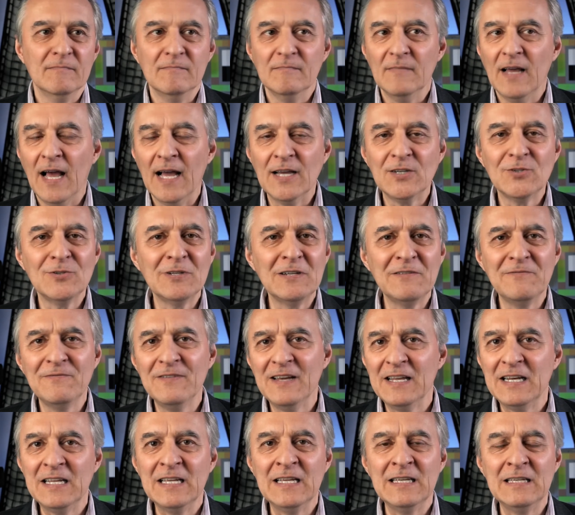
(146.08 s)
actually
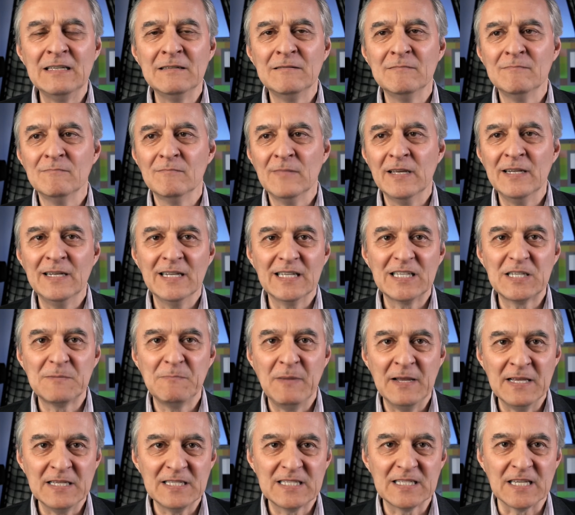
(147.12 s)
very
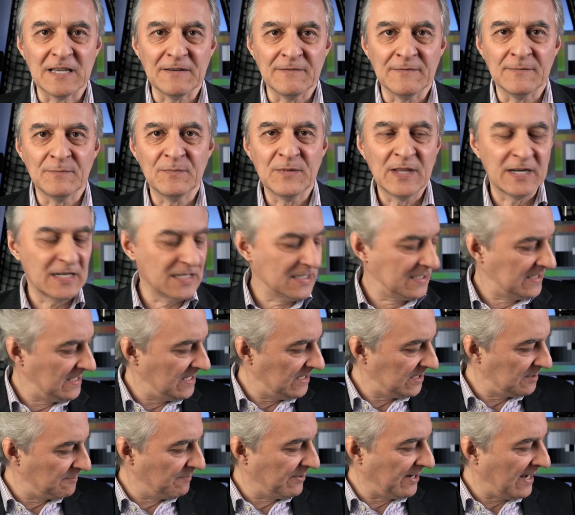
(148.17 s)
inexpensive. There is
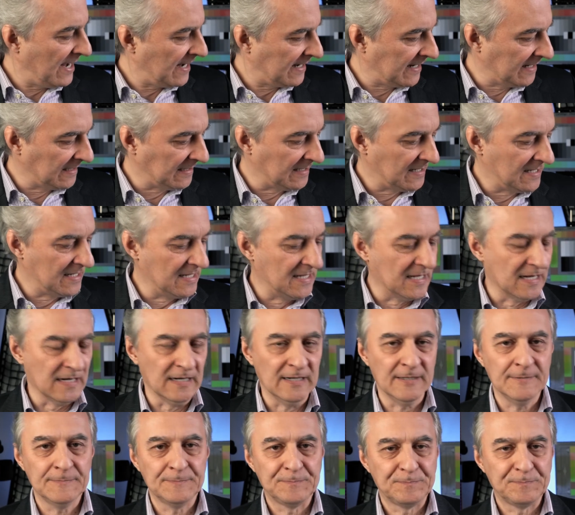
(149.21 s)
this bracket here,